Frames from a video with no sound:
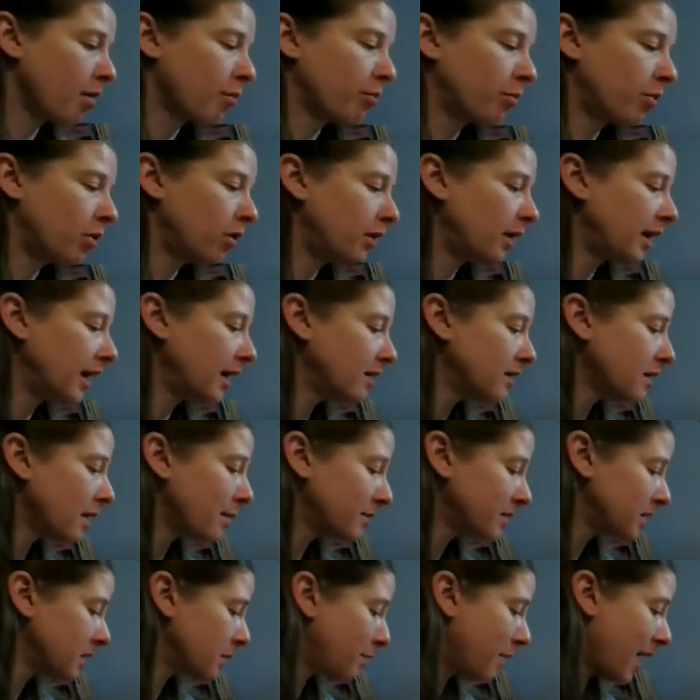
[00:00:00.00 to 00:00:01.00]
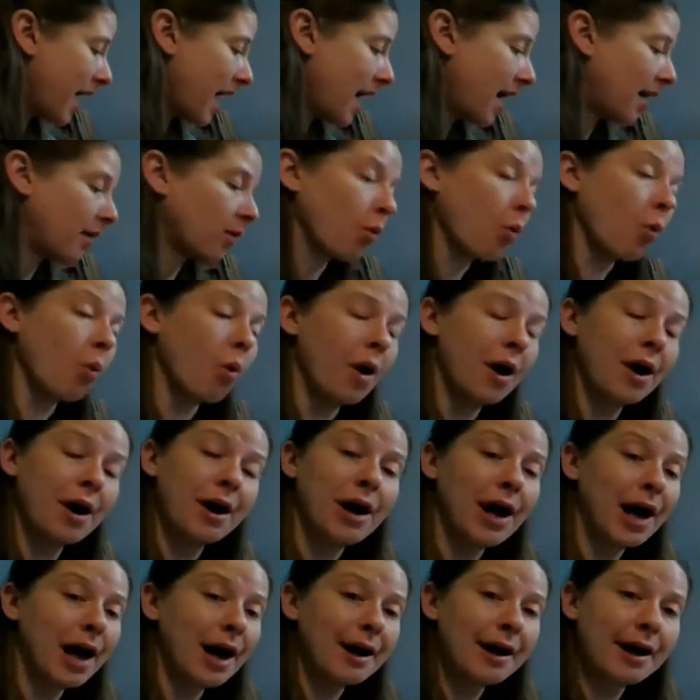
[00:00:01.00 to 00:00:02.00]
putting them to bed
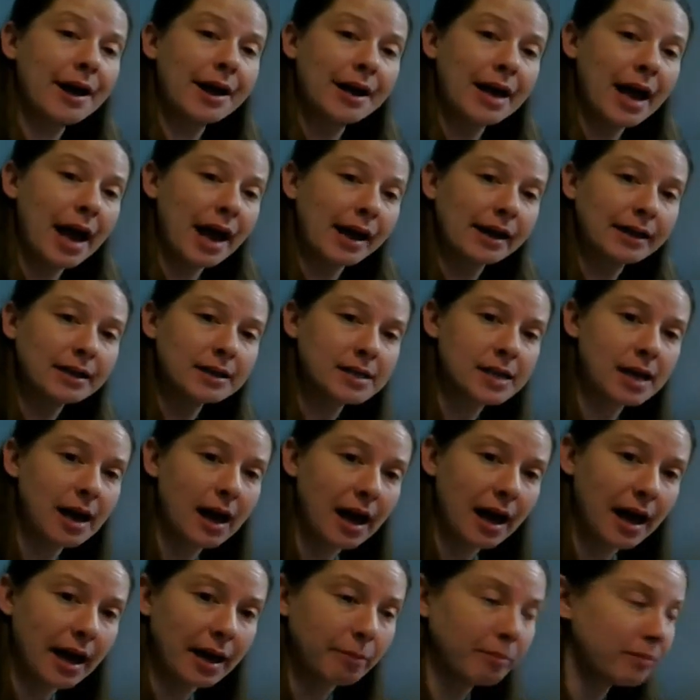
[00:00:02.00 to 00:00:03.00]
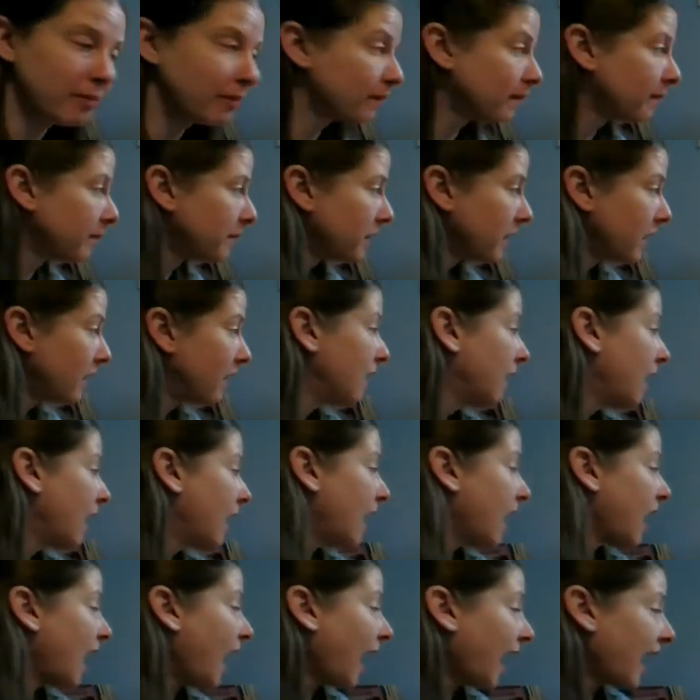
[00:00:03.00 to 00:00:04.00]
one at a time,
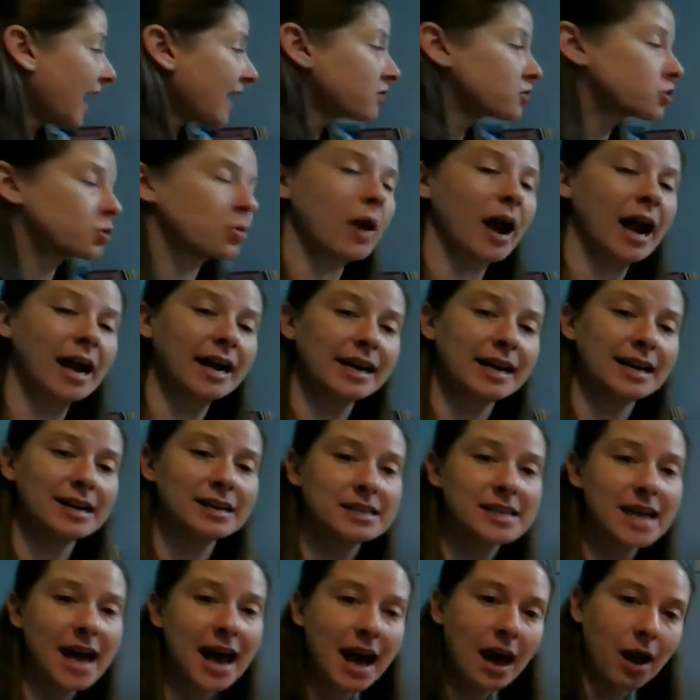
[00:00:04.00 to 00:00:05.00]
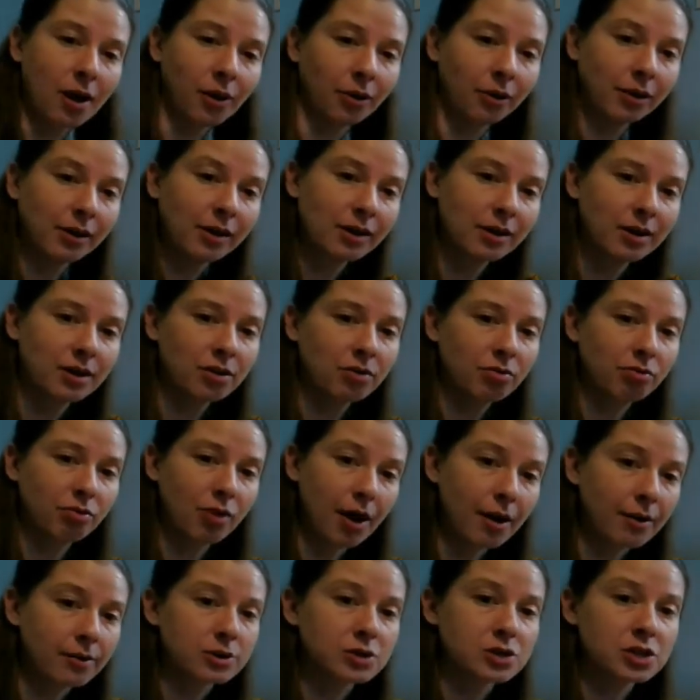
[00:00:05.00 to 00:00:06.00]
and writing down
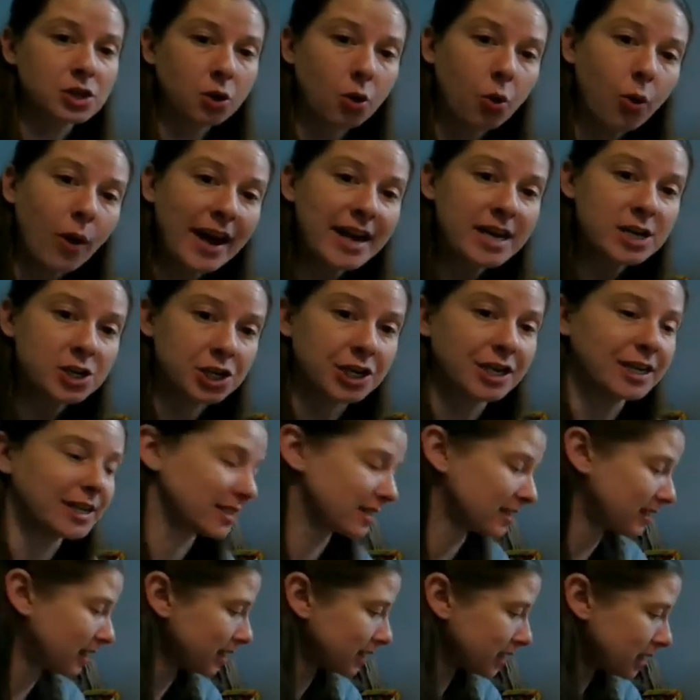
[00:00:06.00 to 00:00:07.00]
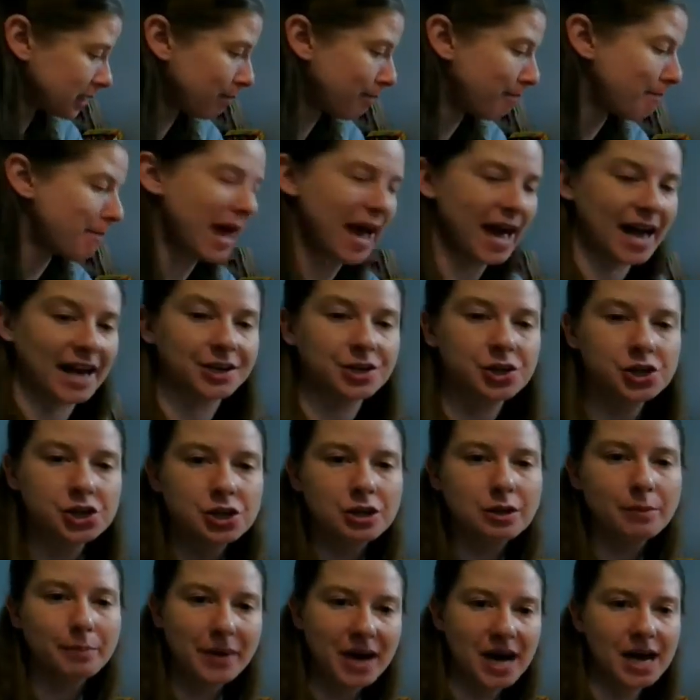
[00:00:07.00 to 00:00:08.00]
those equations to match the
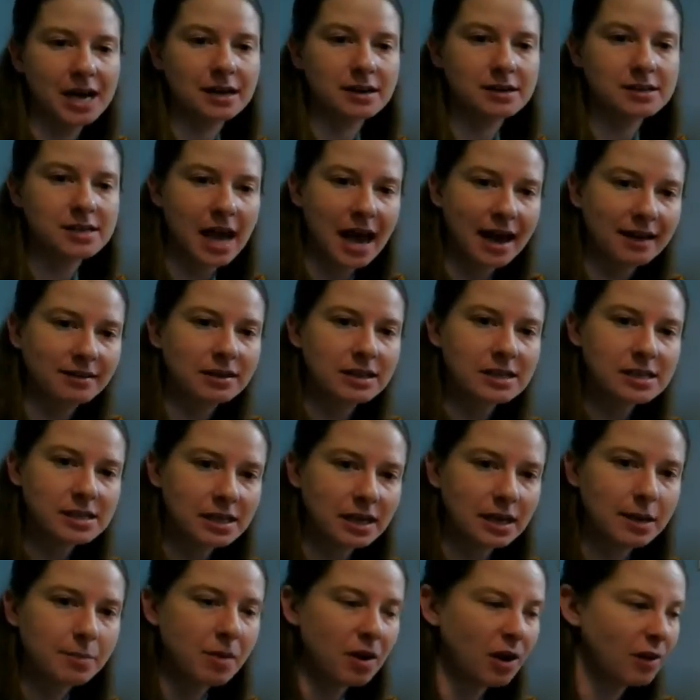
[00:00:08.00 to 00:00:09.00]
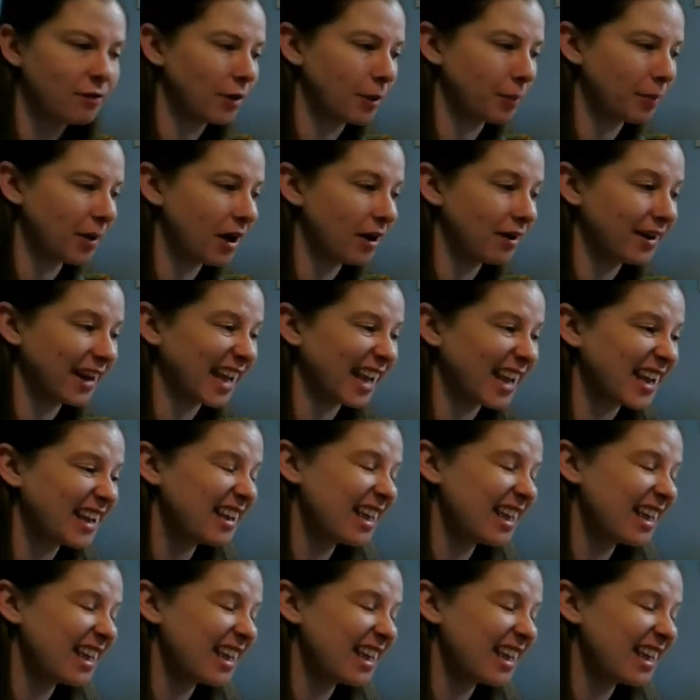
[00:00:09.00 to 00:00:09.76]
bugs at the sleepover party.